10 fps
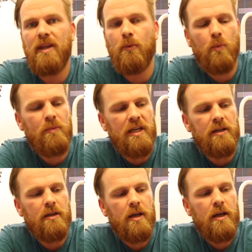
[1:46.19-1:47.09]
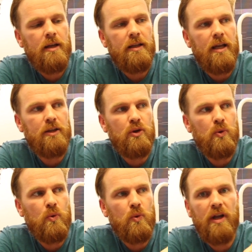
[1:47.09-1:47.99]
That would mean that
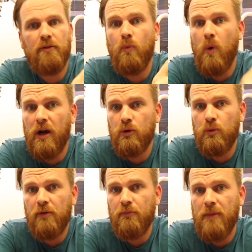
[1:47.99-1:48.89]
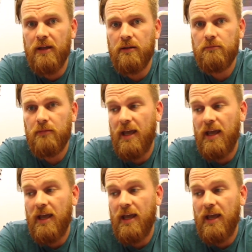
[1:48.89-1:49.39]
you would have one group of men